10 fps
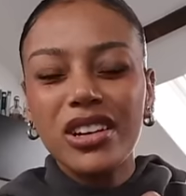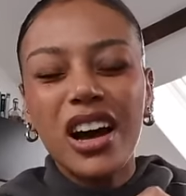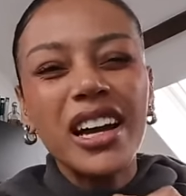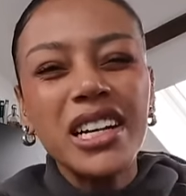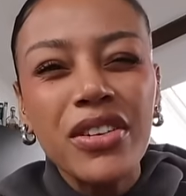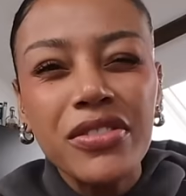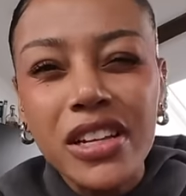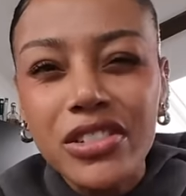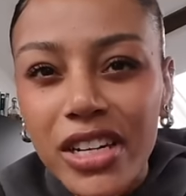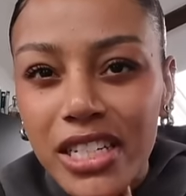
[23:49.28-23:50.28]
Kind of
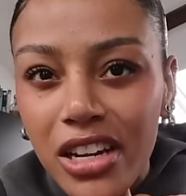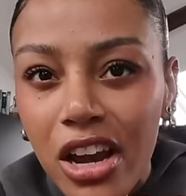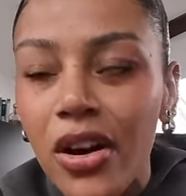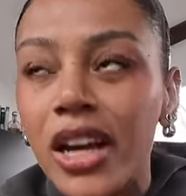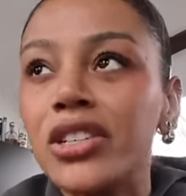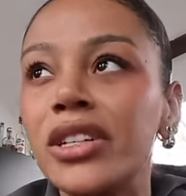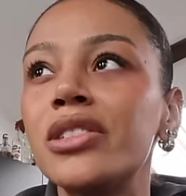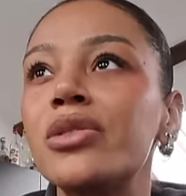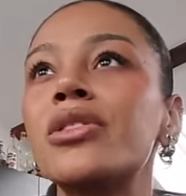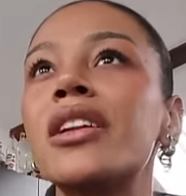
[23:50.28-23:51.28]
everything's ready to go. I do
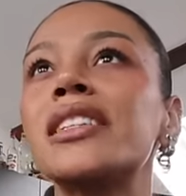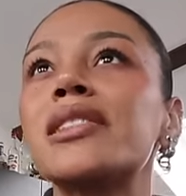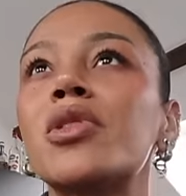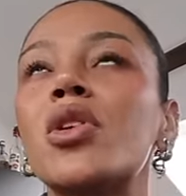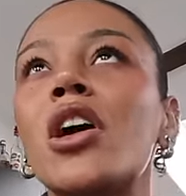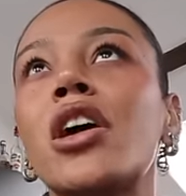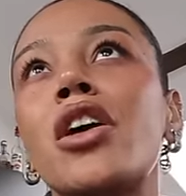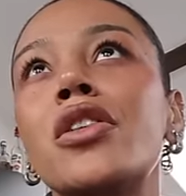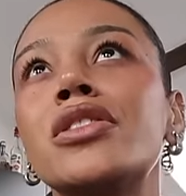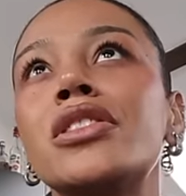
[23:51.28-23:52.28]
need to order like some
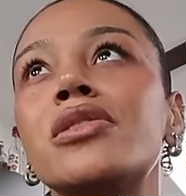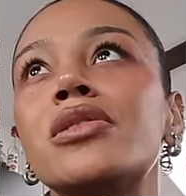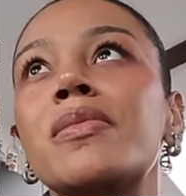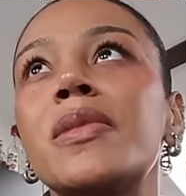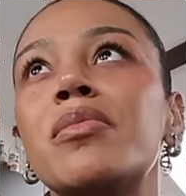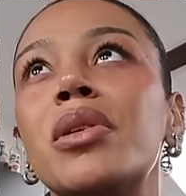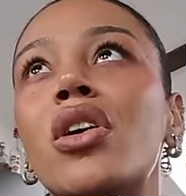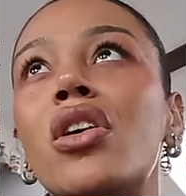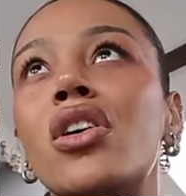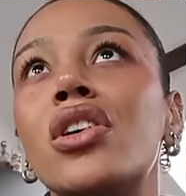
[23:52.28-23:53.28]
coasters or something
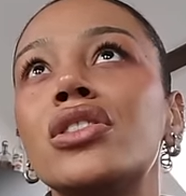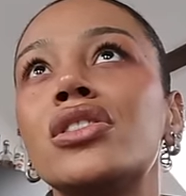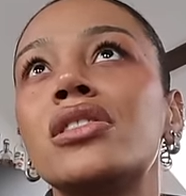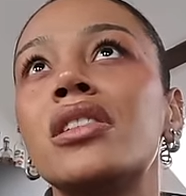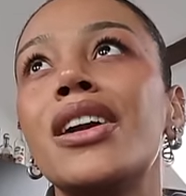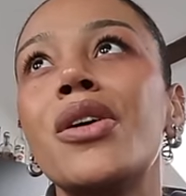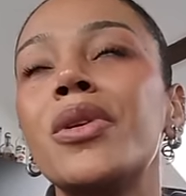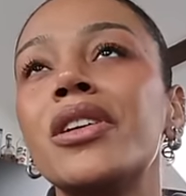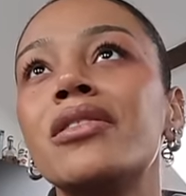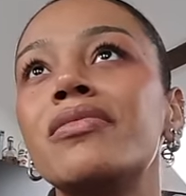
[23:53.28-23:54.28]
because I don't
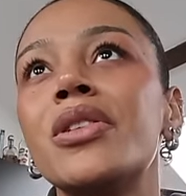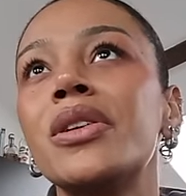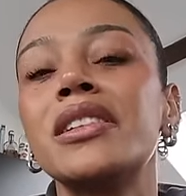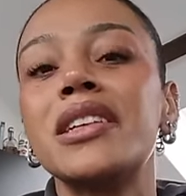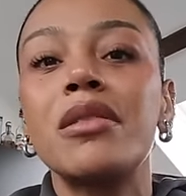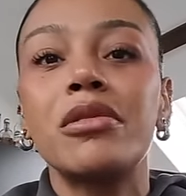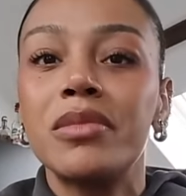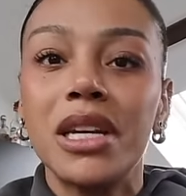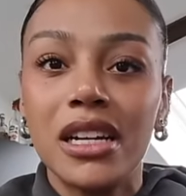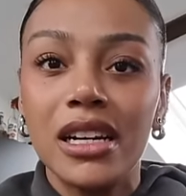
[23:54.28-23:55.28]
want to ruin the table
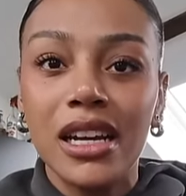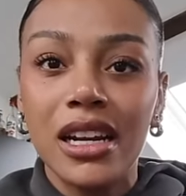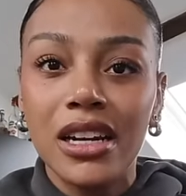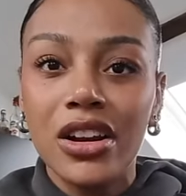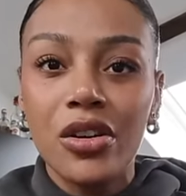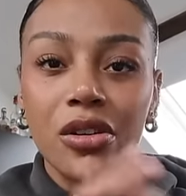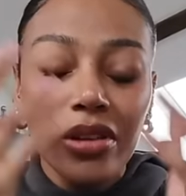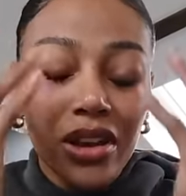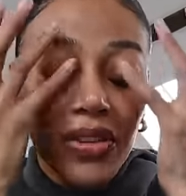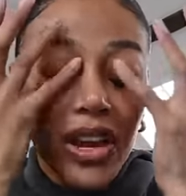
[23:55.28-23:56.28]
immediately. And I know
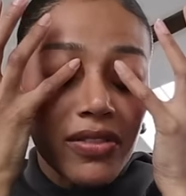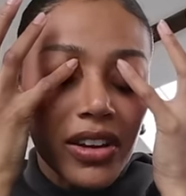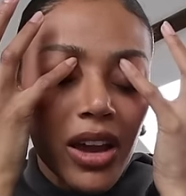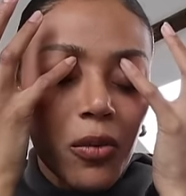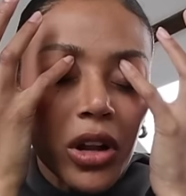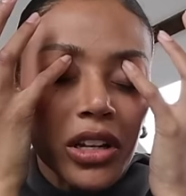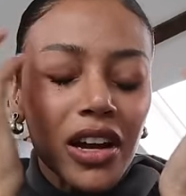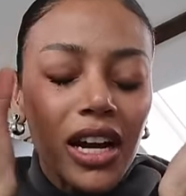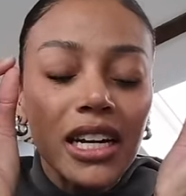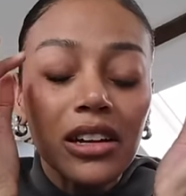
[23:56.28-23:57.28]
if I even get one
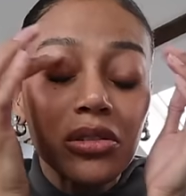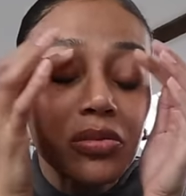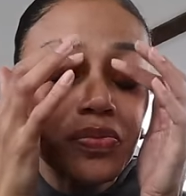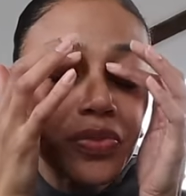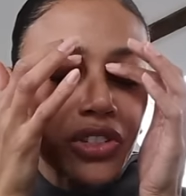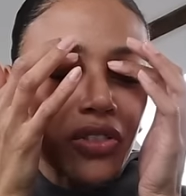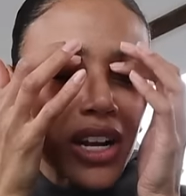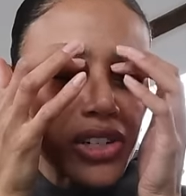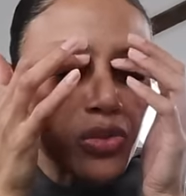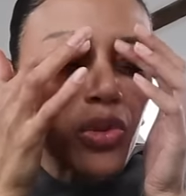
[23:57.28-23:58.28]
tiny little
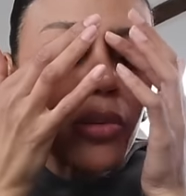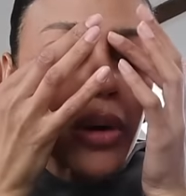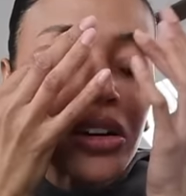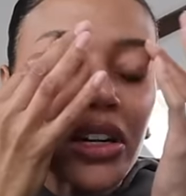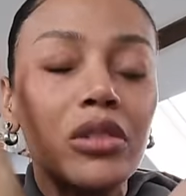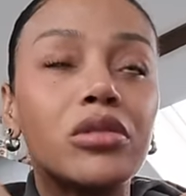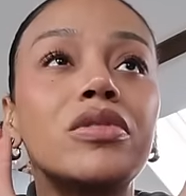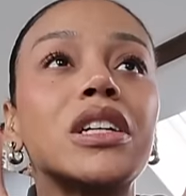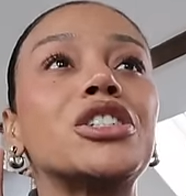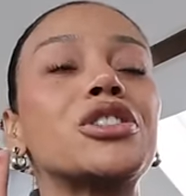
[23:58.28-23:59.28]
scratch or watermark on it, it will
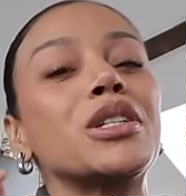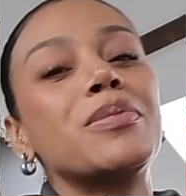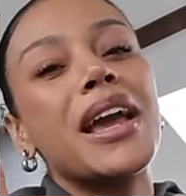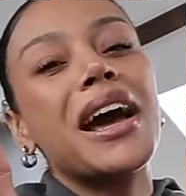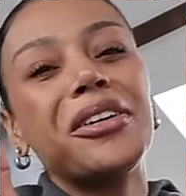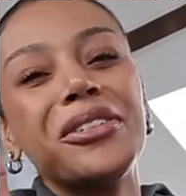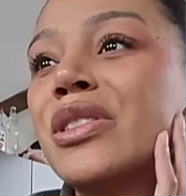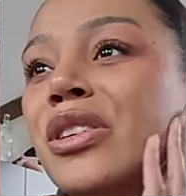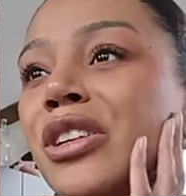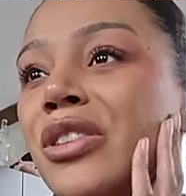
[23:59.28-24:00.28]
really stress me
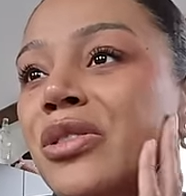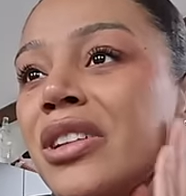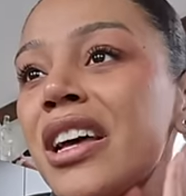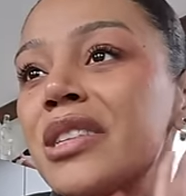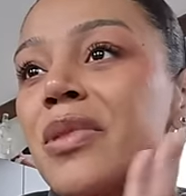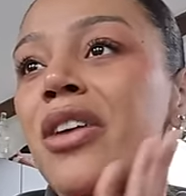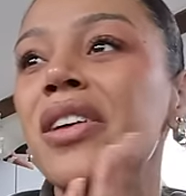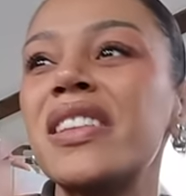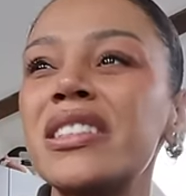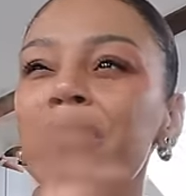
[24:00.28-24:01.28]
out. So I'm going to order that as well.
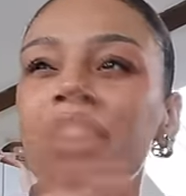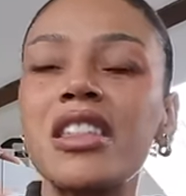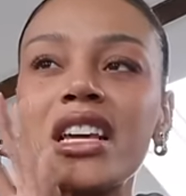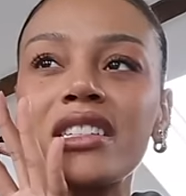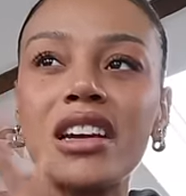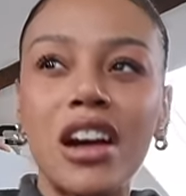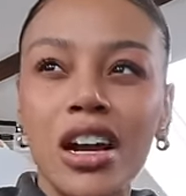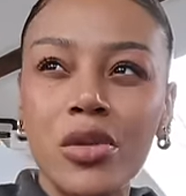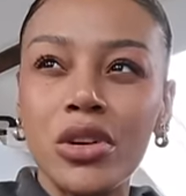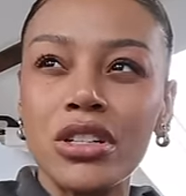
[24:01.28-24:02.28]
And there's some other things I
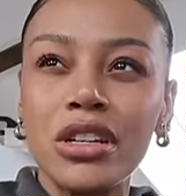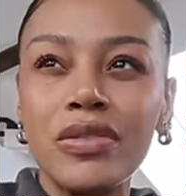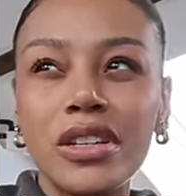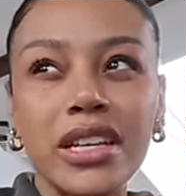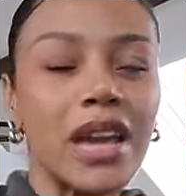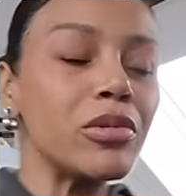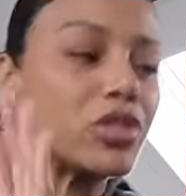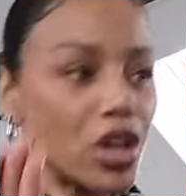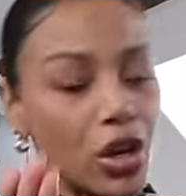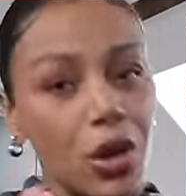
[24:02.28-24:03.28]
kind of want to do for the table
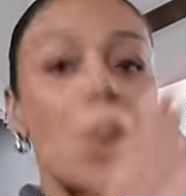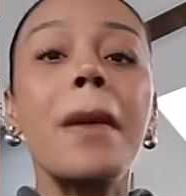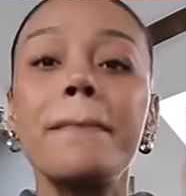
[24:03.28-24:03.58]
too.